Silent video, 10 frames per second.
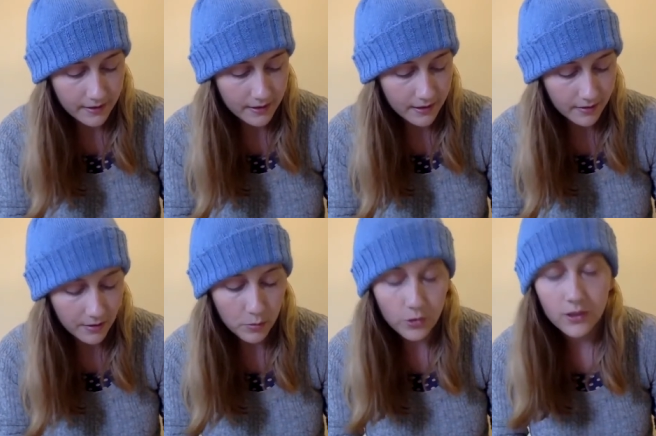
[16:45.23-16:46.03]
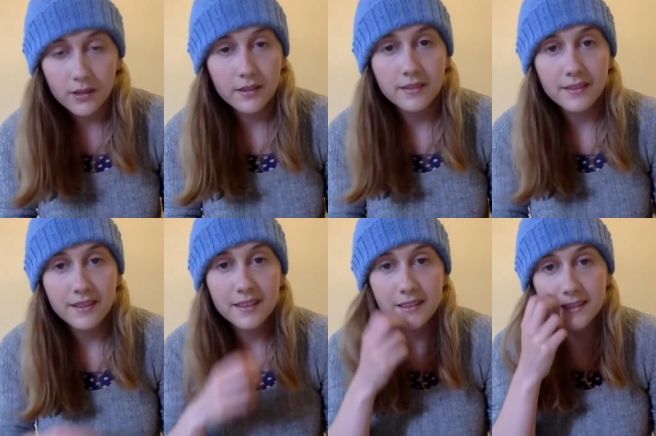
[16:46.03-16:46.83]
It's a lovely book.
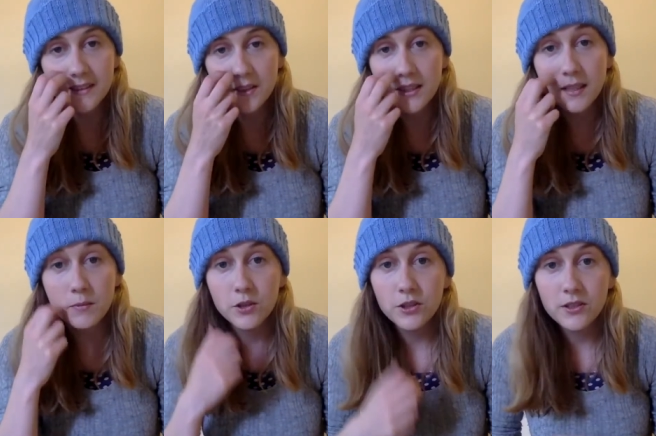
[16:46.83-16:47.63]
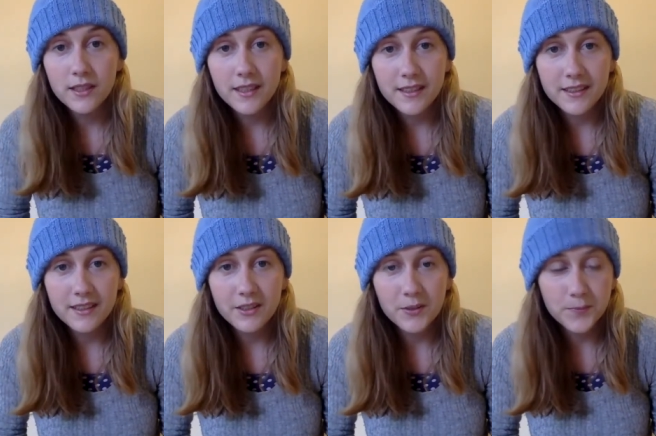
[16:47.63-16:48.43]
I just am not using it.
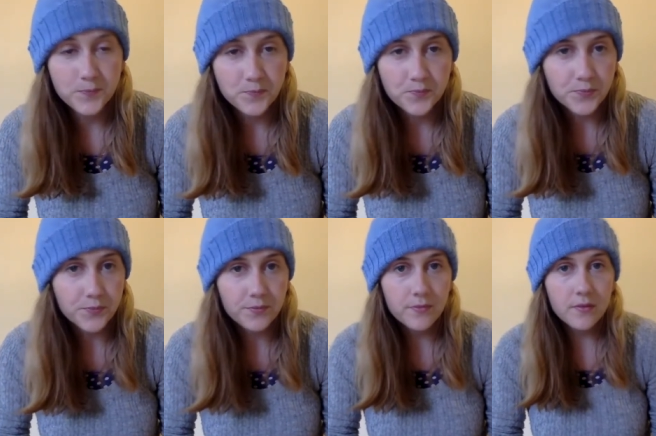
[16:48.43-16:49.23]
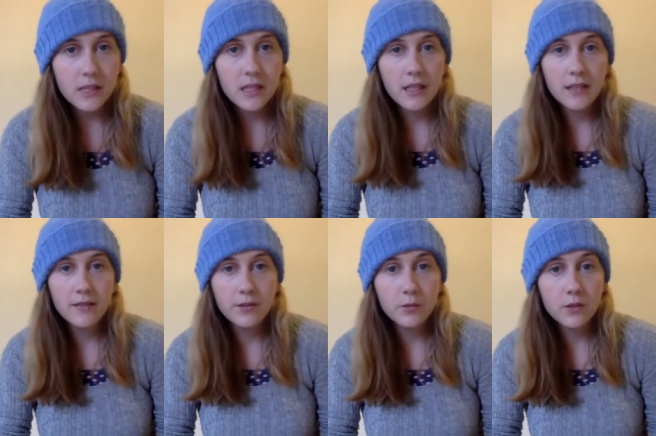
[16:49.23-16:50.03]
So
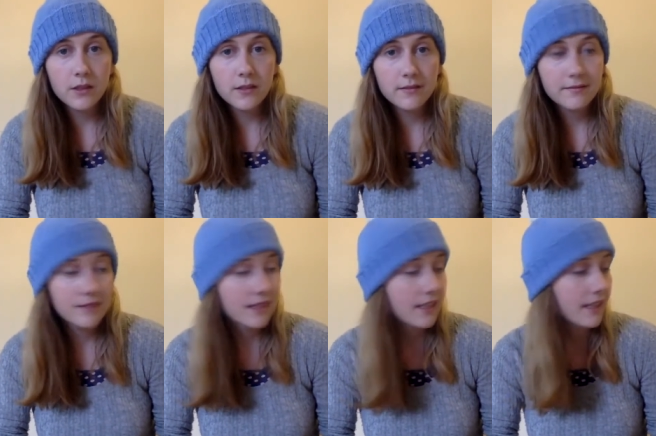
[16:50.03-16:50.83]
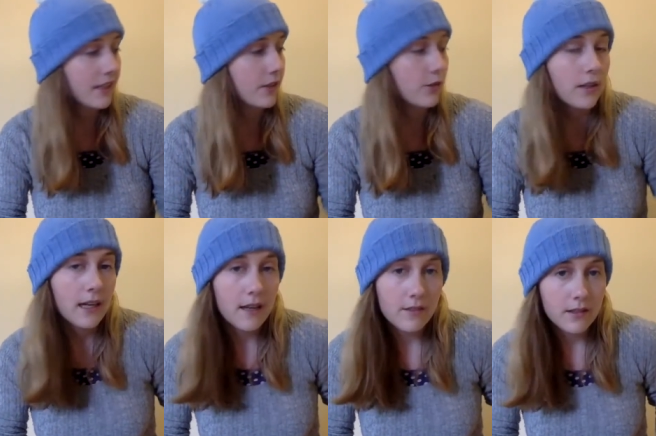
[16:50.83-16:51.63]
if you want it, you can
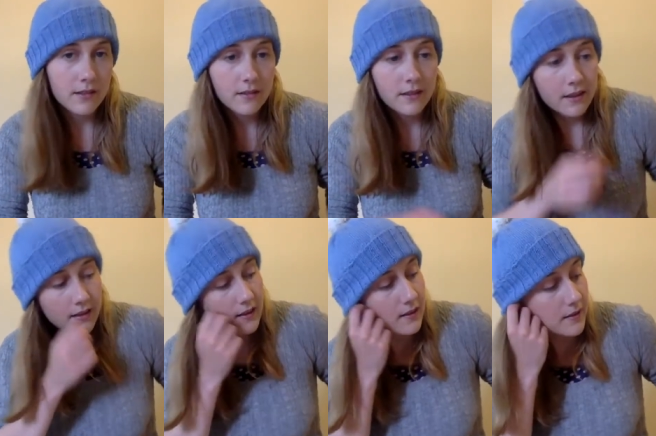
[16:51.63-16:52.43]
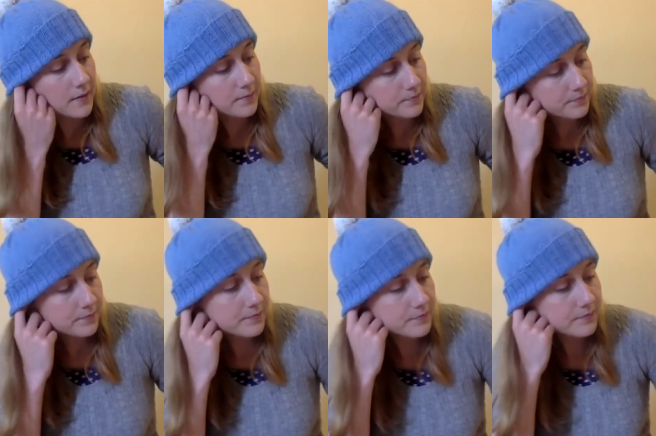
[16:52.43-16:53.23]
have it. Um,
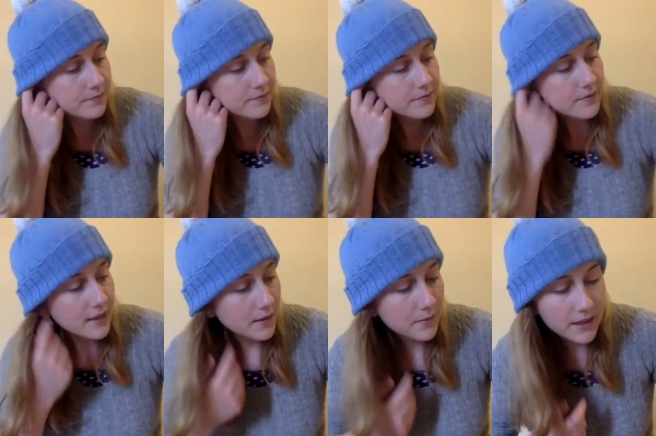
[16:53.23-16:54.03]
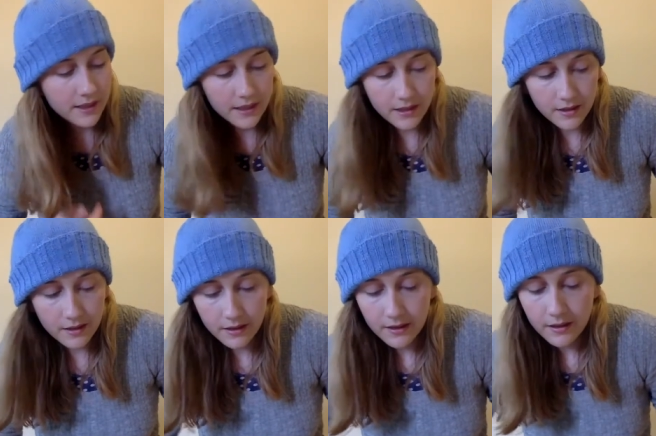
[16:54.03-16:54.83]
let me think.
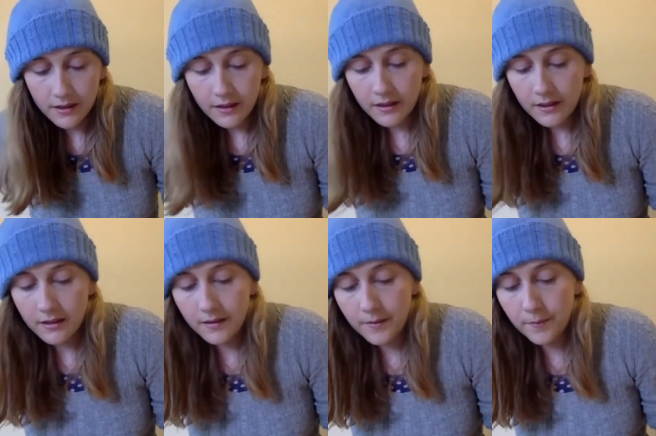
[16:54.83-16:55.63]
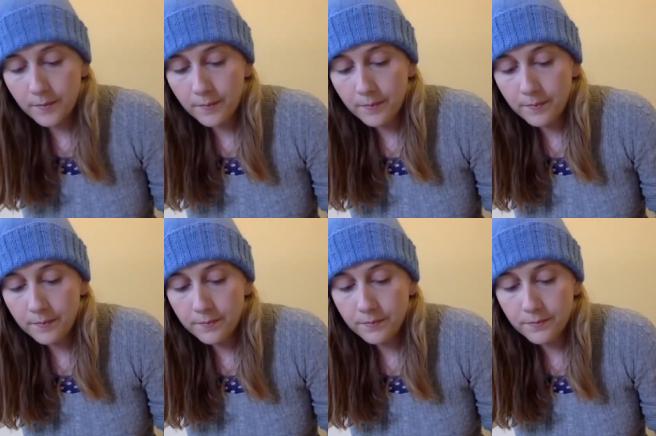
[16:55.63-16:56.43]
Um,
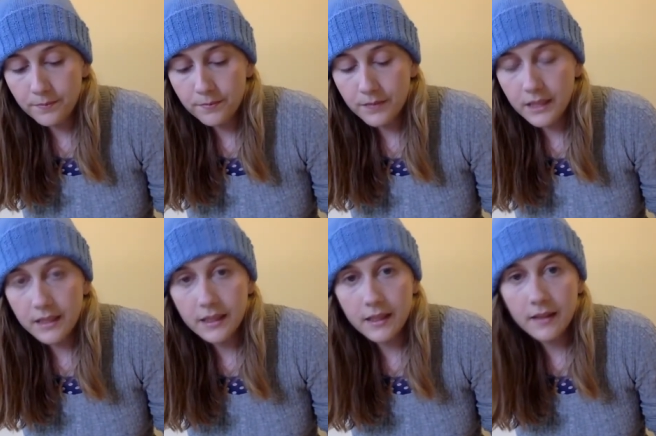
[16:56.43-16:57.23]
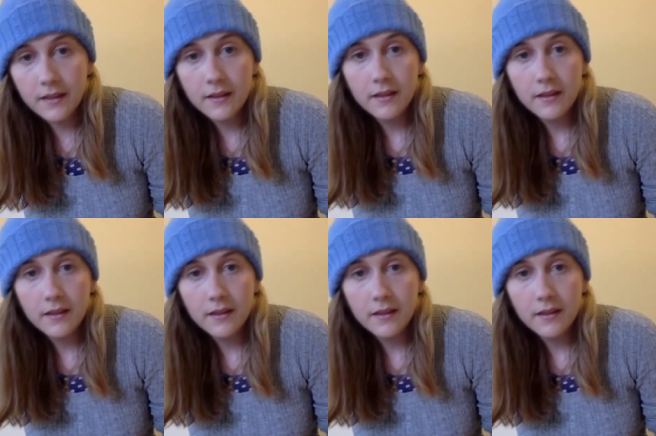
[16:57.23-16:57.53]
yeah.